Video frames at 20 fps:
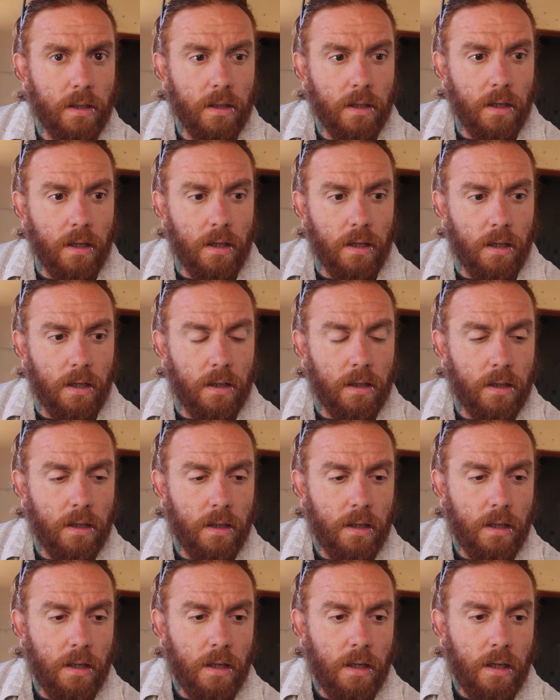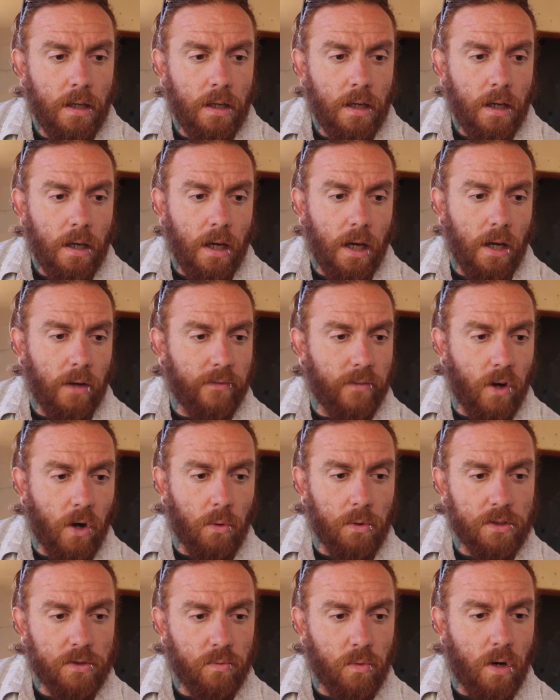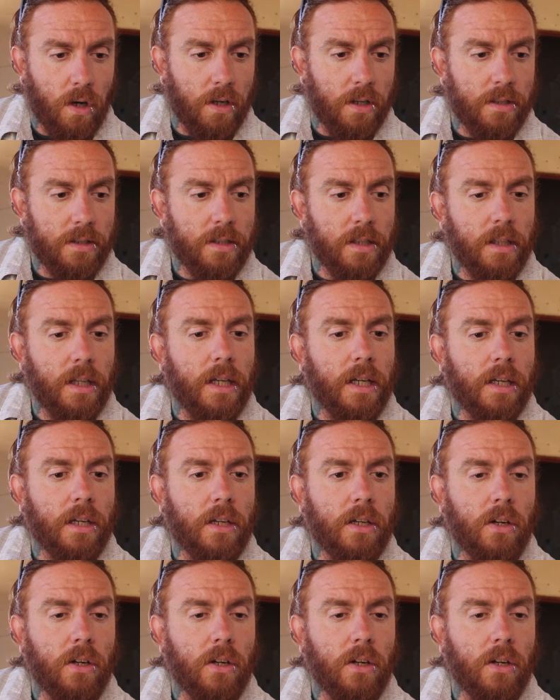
I've always wanted to like